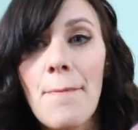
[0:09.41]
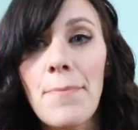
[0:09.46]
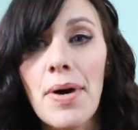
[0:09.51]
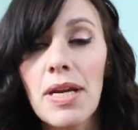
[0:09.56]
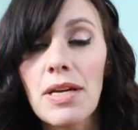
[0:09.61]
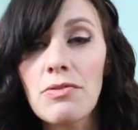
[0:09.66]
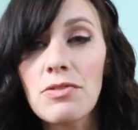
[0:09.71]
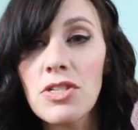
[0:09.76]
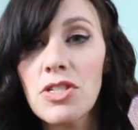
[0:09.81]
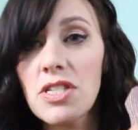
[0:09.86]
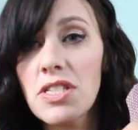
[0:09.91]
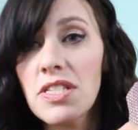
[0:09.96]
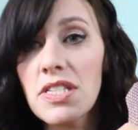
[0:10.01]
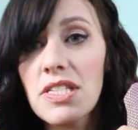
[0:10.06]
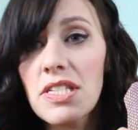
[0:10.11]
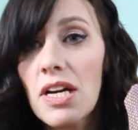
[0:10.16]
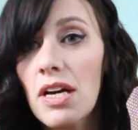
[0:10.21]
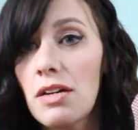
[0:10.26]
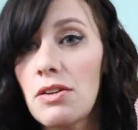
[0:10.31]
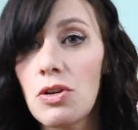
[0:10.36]
but it was
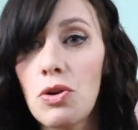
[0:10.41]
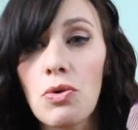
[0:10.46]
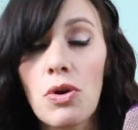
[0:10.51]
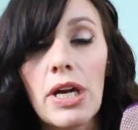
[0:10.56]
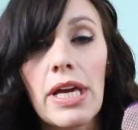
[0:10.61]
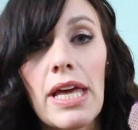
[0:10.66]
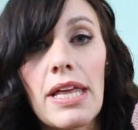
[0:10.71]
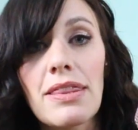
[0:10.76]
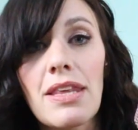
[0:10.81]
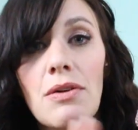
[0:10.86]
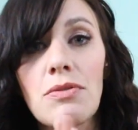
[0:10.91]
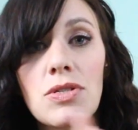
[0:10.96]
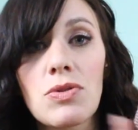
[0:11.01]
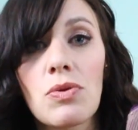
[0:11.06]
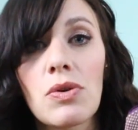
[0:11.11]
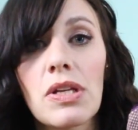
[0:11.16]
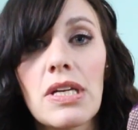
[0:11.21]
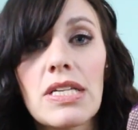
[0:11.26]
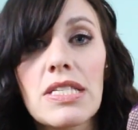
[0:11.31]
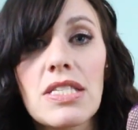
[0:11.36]
just a newer kit that was
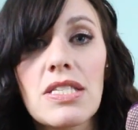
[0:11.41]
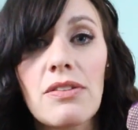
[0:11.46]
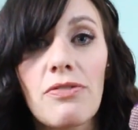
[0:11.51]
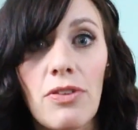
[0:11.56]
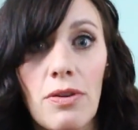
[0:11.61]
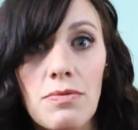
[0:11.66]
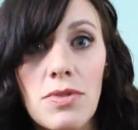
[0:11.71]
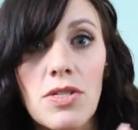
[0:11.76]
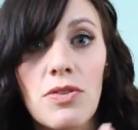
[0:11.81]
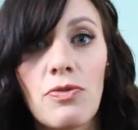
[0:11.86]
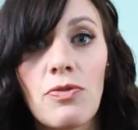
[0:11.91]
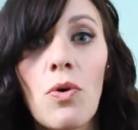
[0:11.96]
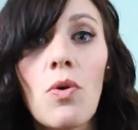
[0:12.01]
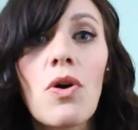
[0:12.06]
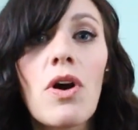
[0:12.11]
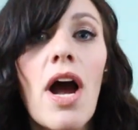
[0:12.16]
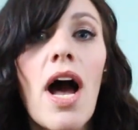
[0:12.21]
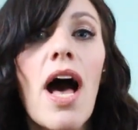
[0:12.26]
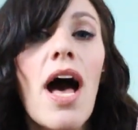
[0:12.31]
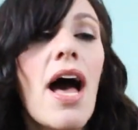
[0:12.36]
released from
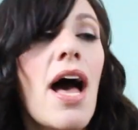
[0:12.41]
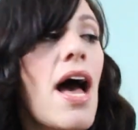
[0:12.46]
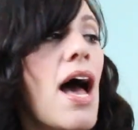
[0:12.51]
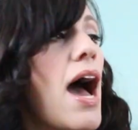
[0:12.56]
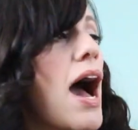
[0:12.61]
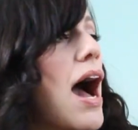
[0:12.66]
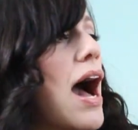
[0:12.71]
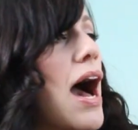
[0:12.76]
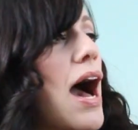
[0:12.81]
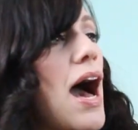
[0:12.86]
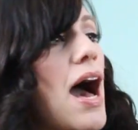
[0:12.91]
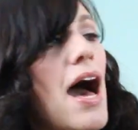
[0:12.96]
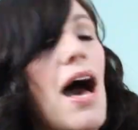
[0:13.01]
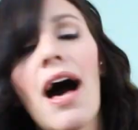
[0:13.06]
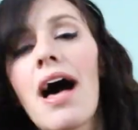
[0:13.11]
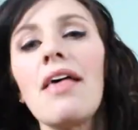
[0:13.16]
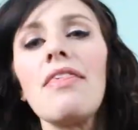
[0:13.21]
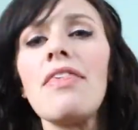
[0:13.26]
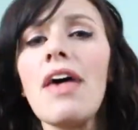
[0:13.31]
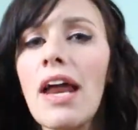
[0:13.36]
Sephora
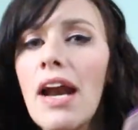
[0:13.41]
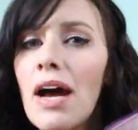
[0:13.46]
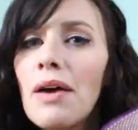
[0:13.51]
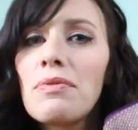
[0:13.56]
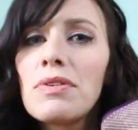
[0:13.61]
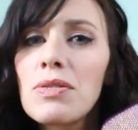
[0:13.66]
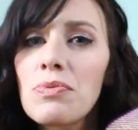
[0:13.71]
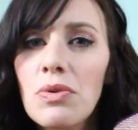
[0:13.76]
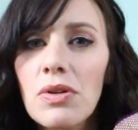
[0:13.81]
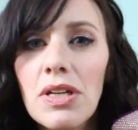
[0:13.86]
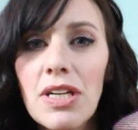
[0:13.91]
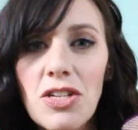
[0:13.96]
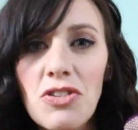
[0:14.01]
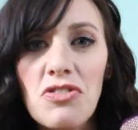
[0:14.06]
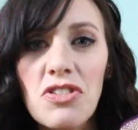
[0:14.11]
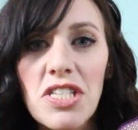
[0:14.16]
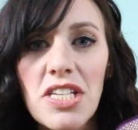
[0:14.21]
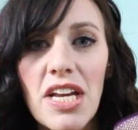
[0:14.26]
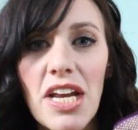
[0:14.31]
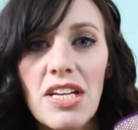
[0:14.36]
that I was really
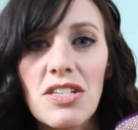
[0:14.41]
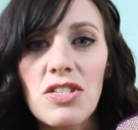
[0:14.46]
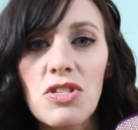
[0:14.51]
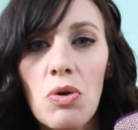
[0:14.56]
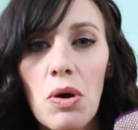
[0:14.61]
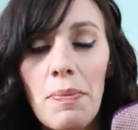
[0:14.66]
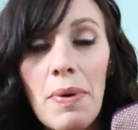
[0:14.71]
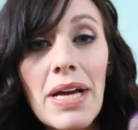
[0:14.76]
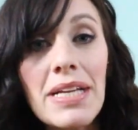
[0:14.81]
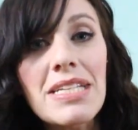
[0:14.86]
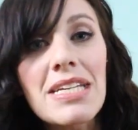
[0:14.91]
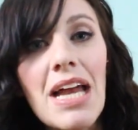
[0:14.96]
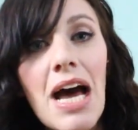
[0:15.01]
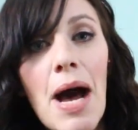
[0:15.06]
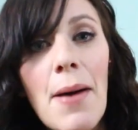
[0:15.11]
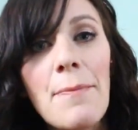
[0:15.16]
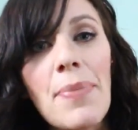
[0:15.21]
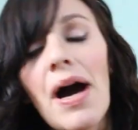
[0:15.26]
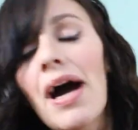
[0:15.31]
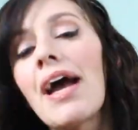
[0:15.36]
interested in. So I picked it
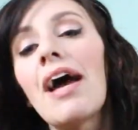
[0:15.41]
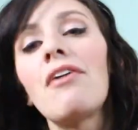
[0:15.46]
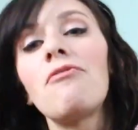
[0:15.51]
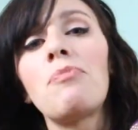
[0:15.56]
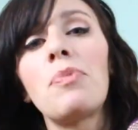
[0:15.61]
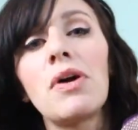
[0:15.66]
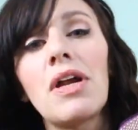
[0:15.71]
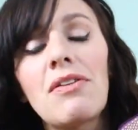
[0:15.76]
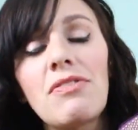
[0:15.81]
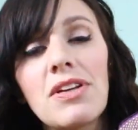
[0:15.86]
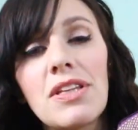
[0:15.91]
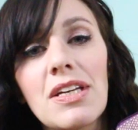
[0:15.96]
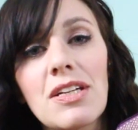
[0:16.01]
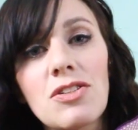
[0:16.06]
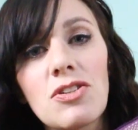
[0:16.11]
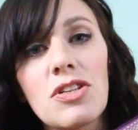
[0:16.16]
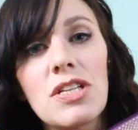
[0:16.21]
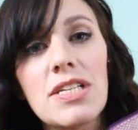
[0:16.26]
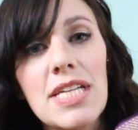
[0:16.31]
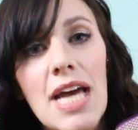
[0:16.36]
up, I have put everything
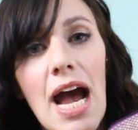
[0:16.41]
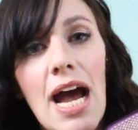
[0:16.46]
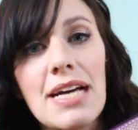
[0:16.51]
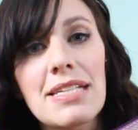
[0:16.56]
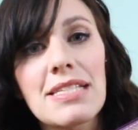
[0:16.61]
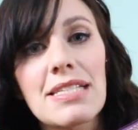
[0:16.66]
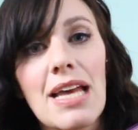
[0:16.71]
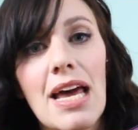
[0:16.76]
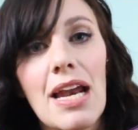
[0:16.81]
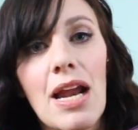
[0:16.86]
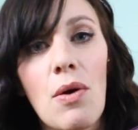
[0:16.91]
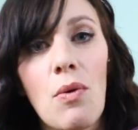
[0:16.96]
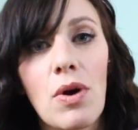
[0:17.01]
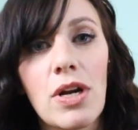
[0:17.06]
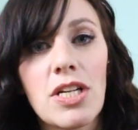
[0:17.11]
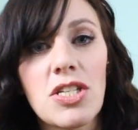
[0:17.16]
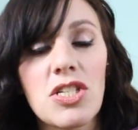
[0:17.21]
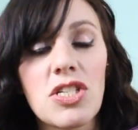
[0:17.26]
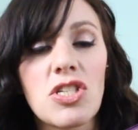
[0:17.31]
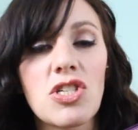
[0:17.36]
to the test, and I want
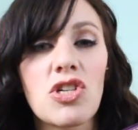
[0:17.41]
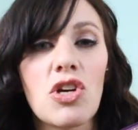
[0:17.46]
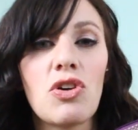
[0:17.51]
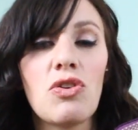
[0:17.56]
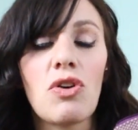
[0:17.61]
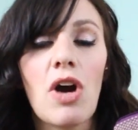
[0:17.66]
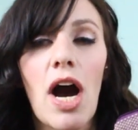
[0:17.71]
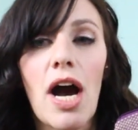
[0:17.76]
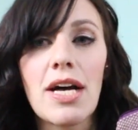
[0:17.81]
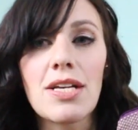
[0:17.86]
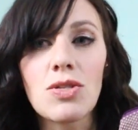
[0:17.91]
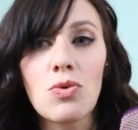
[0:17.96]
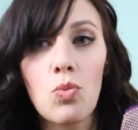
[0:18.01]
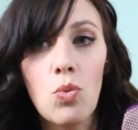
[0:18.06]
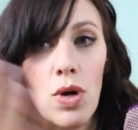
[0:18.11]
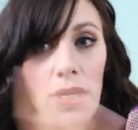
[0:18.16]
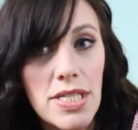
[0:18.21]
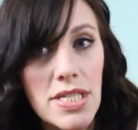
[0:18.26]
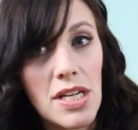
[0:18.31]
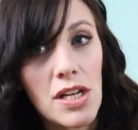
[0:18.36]
to just show you guys
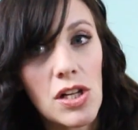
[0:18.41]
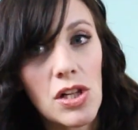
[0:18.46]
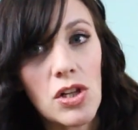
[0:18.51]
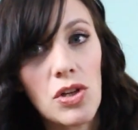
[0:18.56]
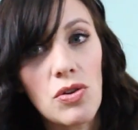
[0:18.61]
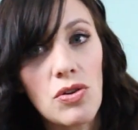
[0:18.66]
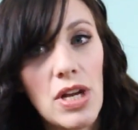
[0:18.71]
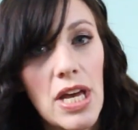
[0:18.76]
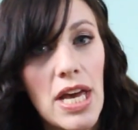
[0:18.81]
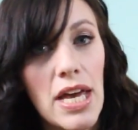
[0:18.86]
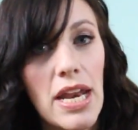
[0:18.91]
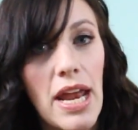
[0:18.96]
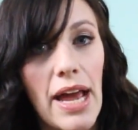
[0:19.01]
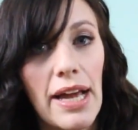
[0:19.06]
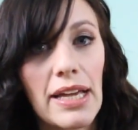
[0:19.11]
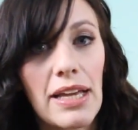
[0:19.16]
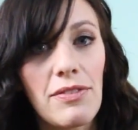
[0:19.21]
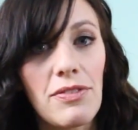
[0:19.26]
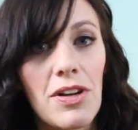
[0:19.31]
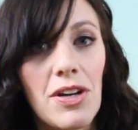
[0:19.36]
what's included
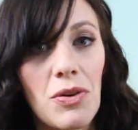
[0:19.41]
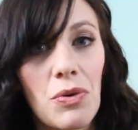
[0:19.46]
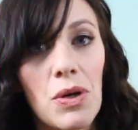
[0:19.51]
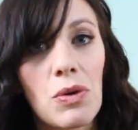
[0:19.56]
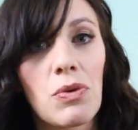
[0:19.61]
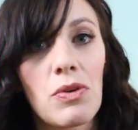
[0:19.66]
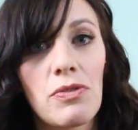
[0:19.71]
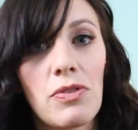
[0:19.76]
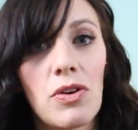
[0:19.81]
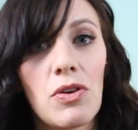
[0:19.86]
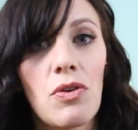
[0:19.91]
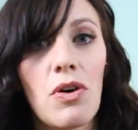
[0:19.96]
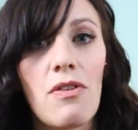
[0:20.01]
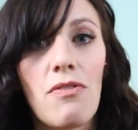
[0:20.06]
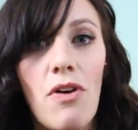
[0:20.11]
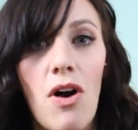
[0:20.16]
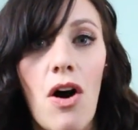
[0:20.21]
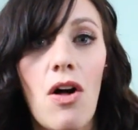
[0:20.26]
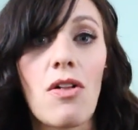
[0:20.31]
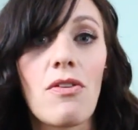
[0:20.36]
and give you a quick review of
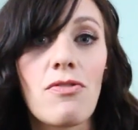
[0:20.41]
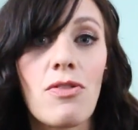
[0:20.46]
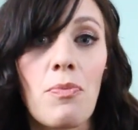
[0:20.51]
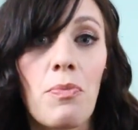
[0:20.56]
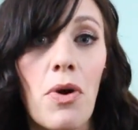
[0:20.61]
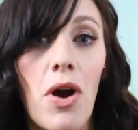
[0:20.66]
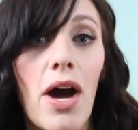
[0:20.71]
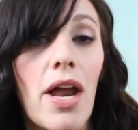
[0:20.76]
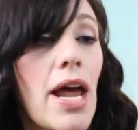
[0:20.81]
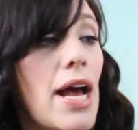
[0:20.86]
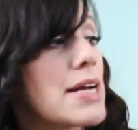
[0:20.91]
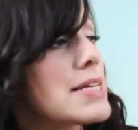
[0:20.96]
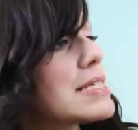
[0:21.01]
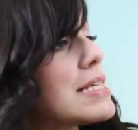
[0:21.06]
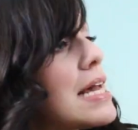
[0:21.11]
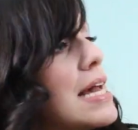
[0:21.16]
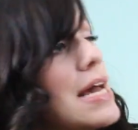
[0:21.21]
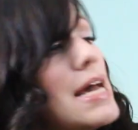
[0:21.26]
all of the products